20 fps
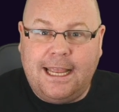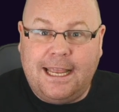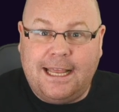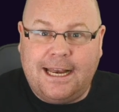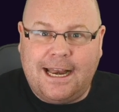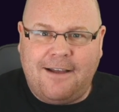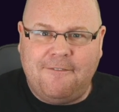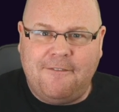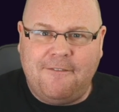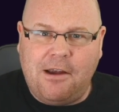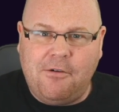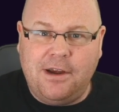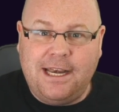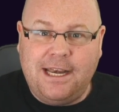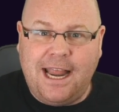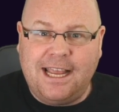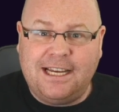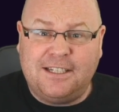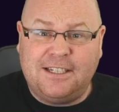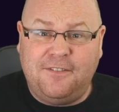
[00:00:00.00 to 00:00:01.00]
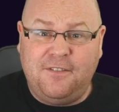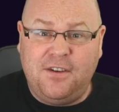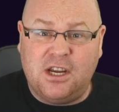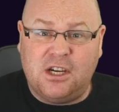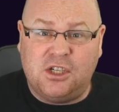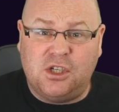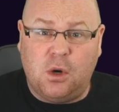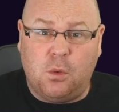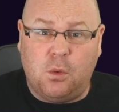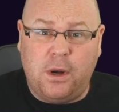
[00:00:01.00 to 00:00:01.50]
in our very next
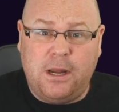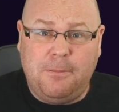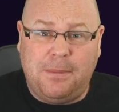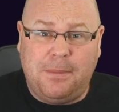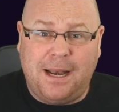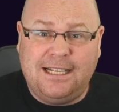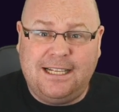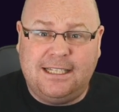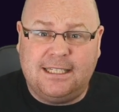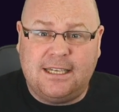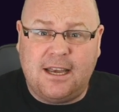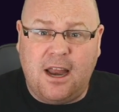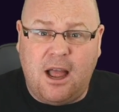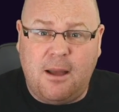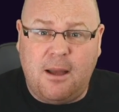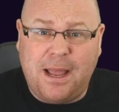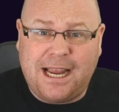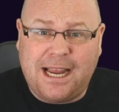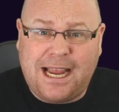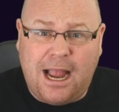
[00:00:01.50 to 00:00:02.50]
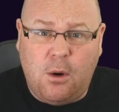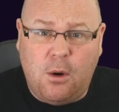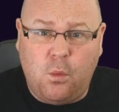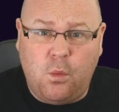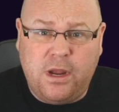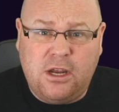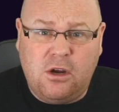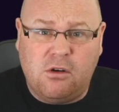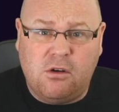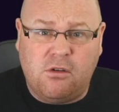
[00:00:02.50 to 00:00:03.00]
fixture, we played Starbeck and
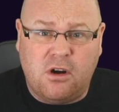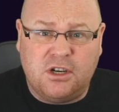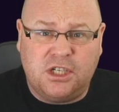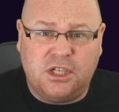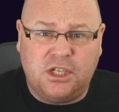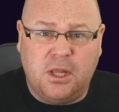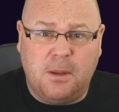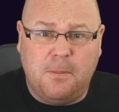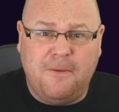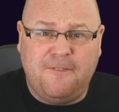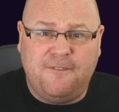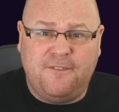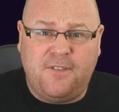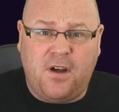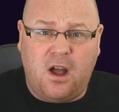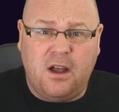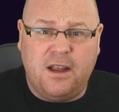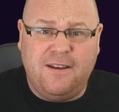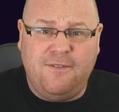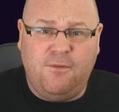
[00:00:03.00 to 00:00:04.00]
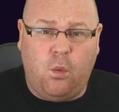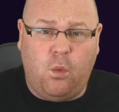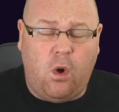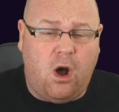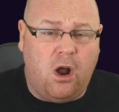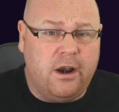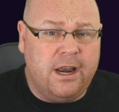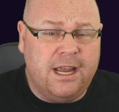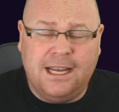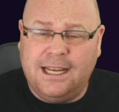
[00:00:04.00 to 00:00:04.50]
we crushed them
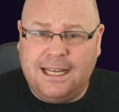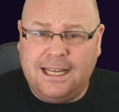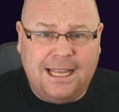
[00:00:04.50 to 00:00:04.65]
5-1.